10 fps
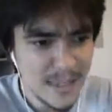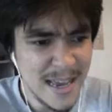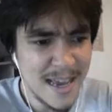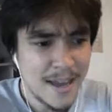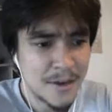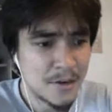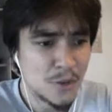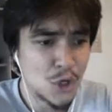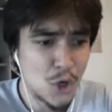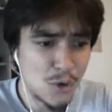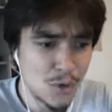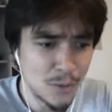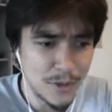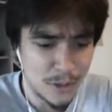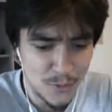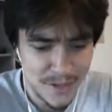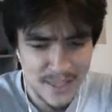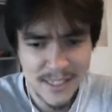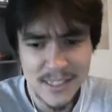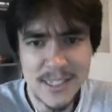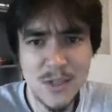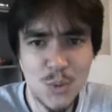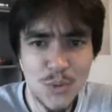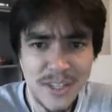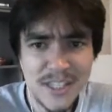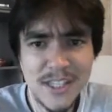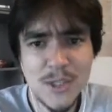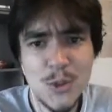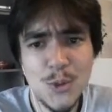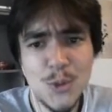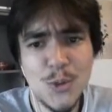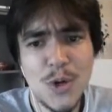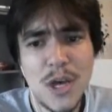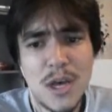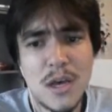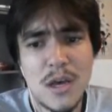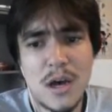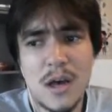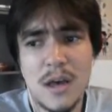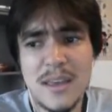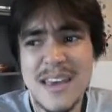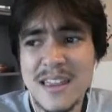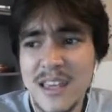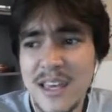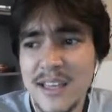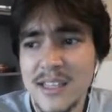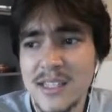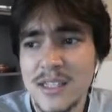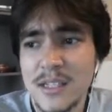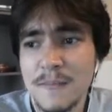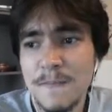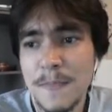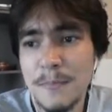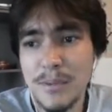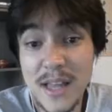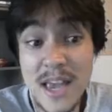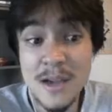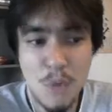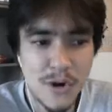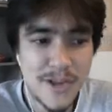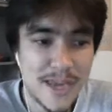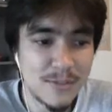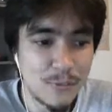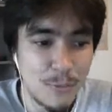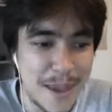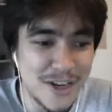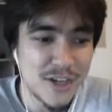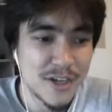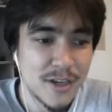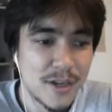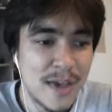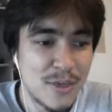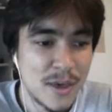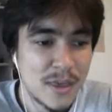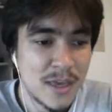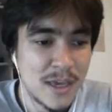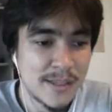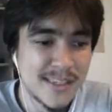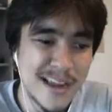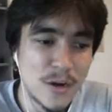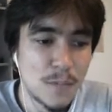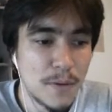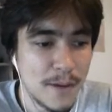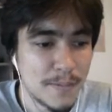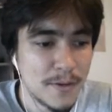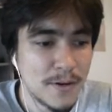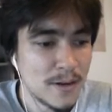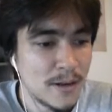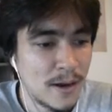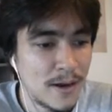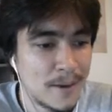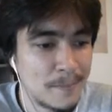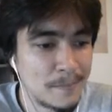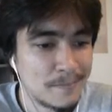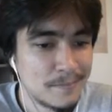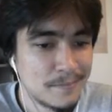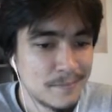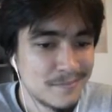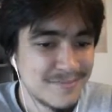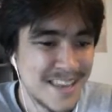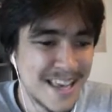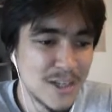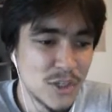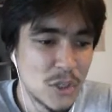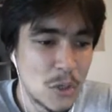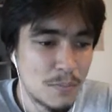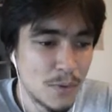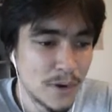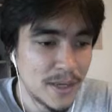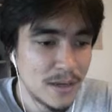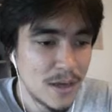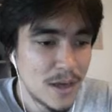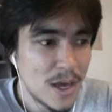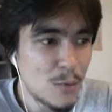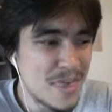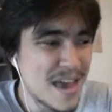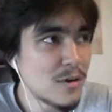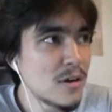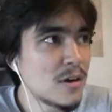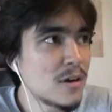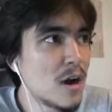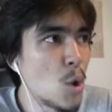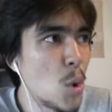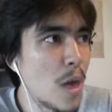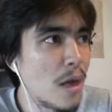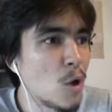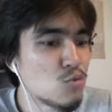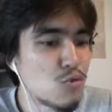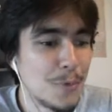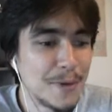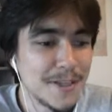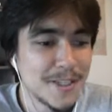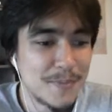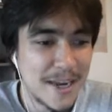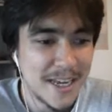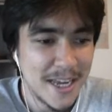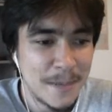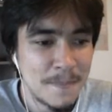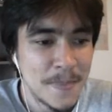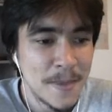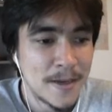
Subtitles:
And the goal with doing this is really to get the kids playing more games of Magic. I think that standard pauper, like at a certain point, without a robust metagame,